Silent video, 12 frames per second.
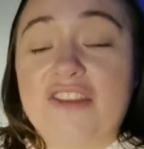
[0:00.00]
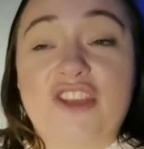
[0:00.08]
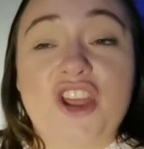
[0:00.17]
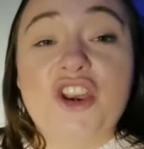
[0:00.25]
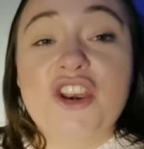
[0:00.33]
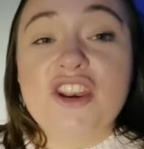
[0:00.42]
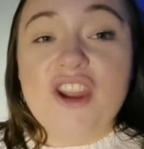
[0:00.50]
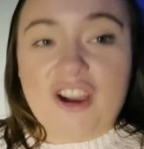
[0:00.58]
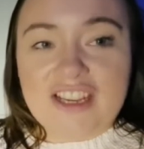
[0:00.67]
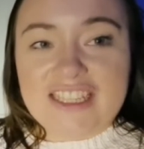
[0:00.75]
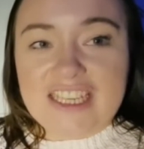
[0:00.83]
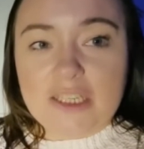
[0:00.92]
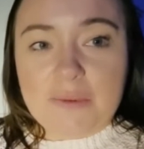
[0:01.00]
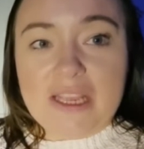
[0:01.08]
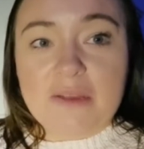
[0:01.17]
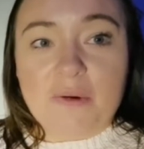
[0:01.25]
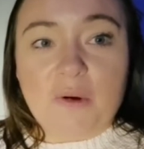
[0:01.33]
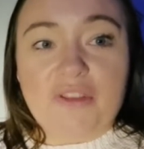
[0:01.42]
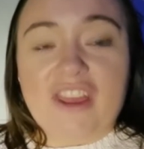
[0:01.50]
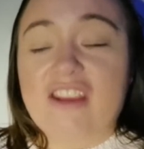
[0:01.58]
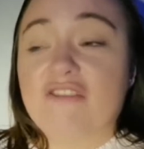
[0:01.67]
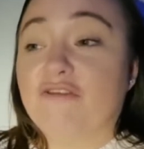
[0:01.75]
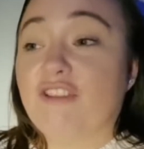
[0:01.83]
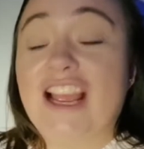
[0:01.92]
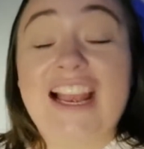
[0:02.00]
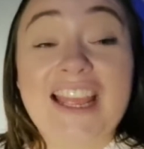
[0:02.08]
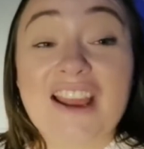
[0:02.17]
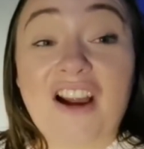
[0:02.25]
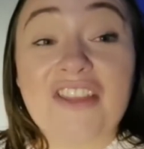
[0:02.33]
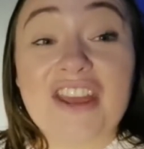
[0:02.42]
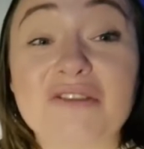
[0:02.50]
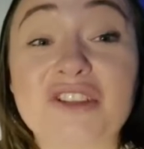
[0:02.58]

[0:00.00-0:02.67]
the nicest people. They really are.